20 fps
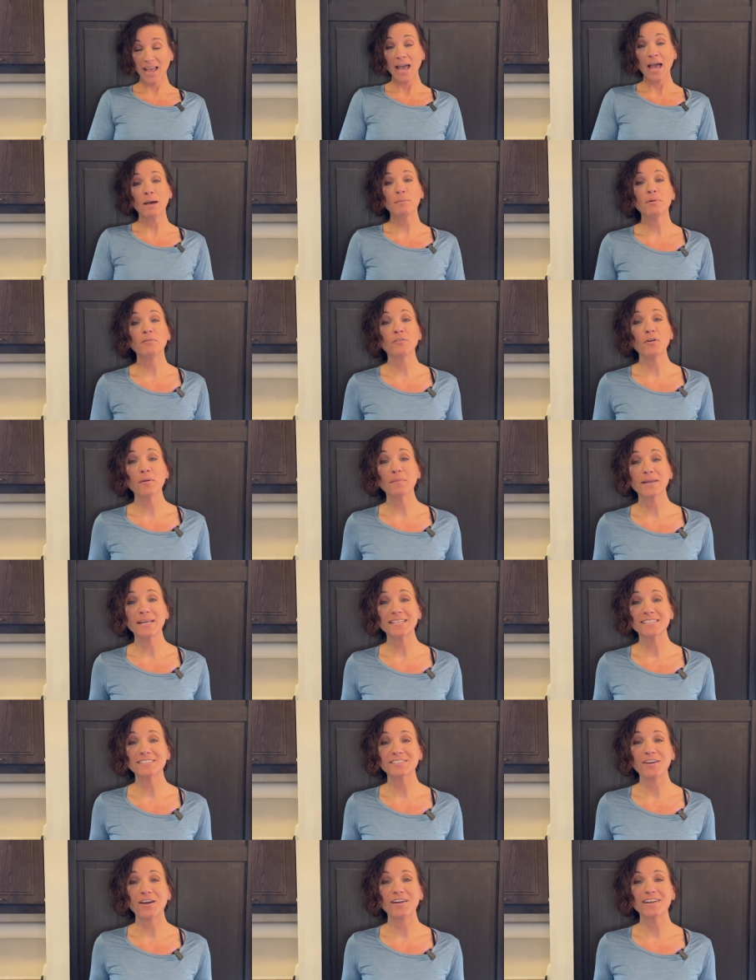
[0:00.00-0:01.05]
And before we
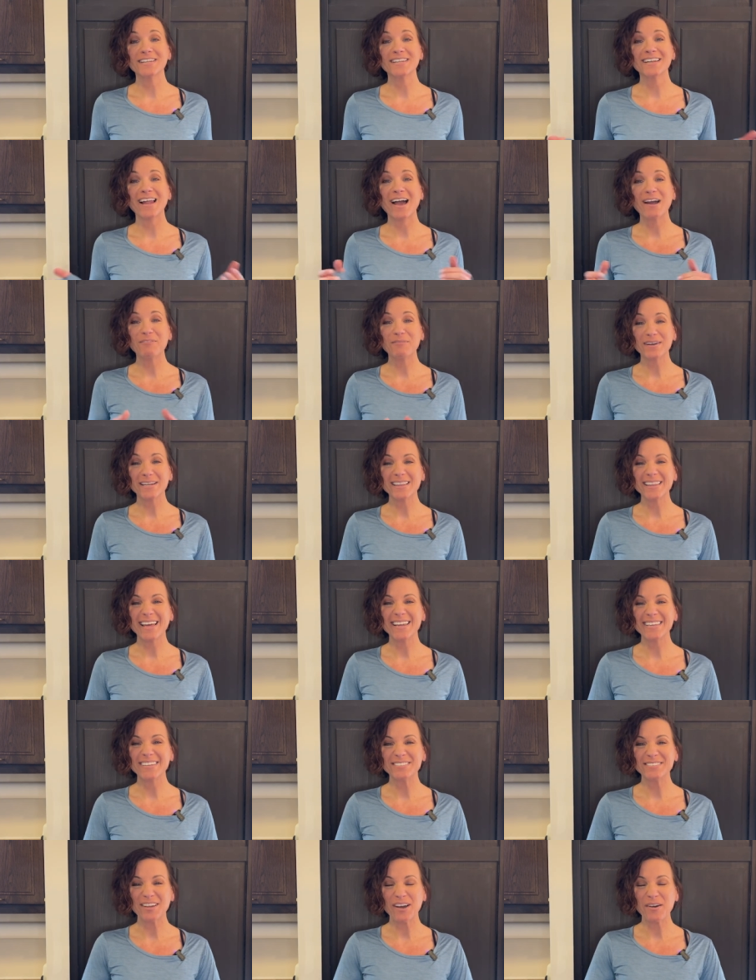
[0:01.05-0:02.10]
get started, I want to let
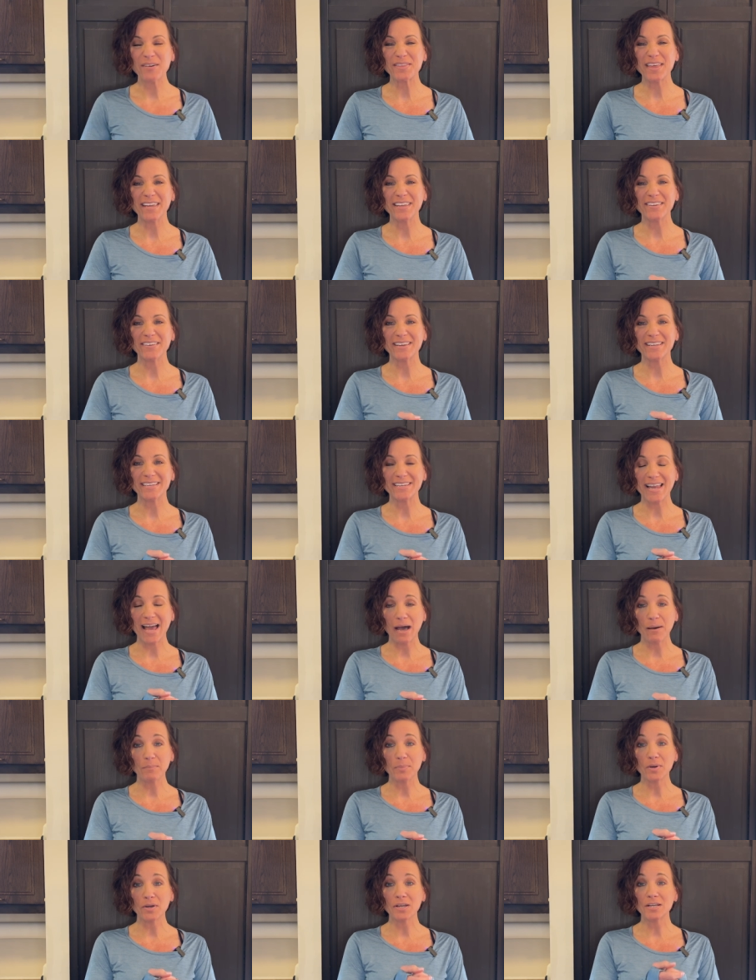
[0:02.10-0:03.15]
you know that you can now
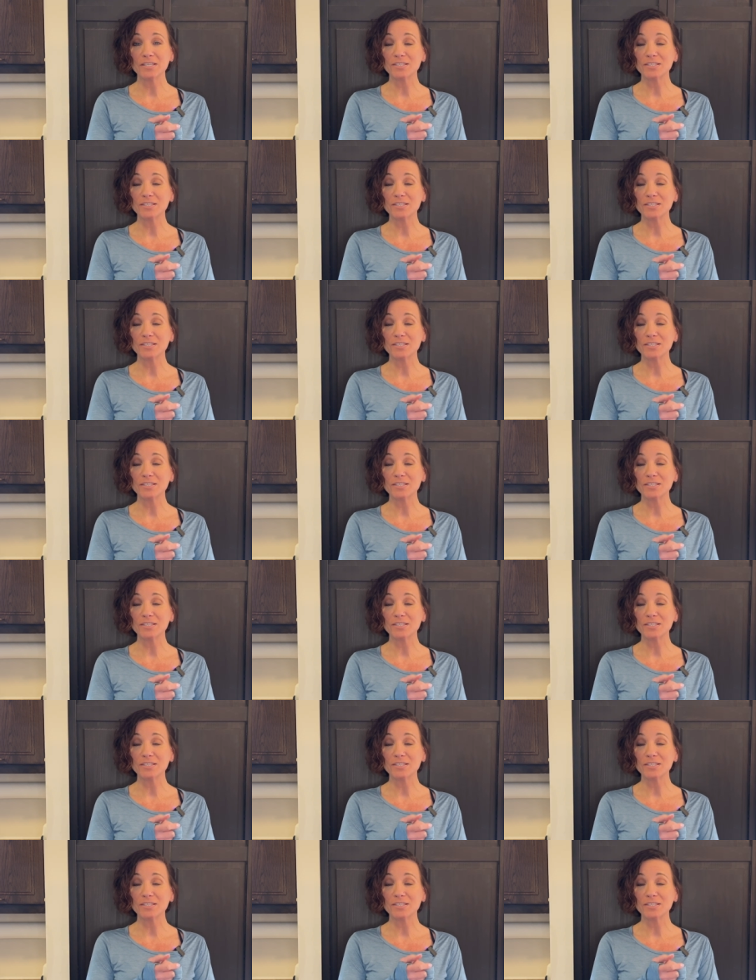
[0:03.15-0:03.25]
book